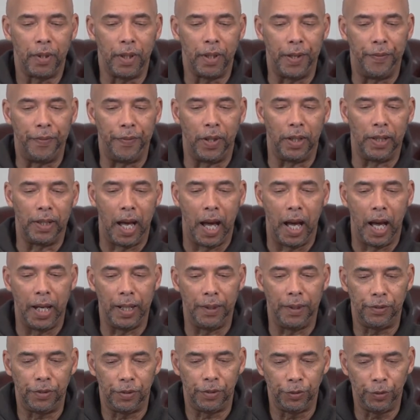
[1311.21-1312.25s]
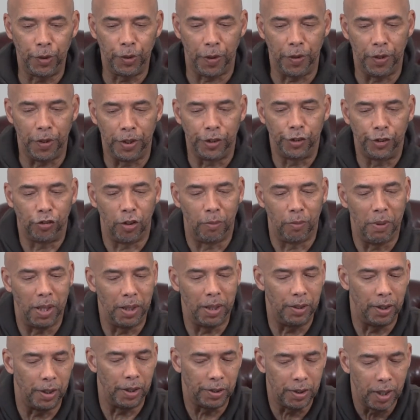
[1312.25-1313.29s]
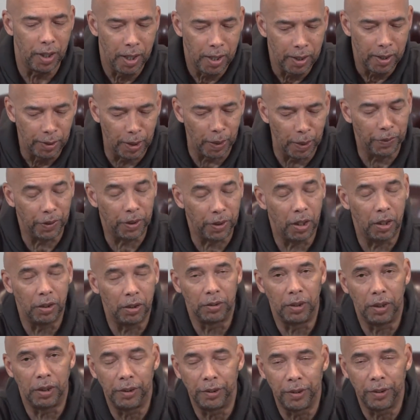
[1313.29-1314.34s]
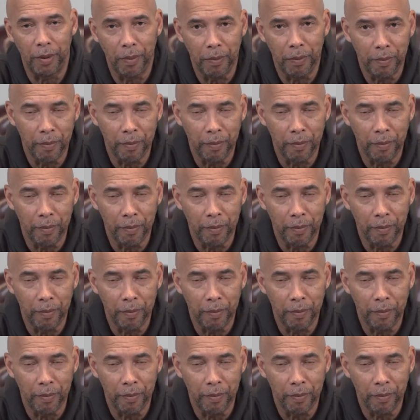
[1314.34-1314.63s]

of their lives to their tremendous difficulties.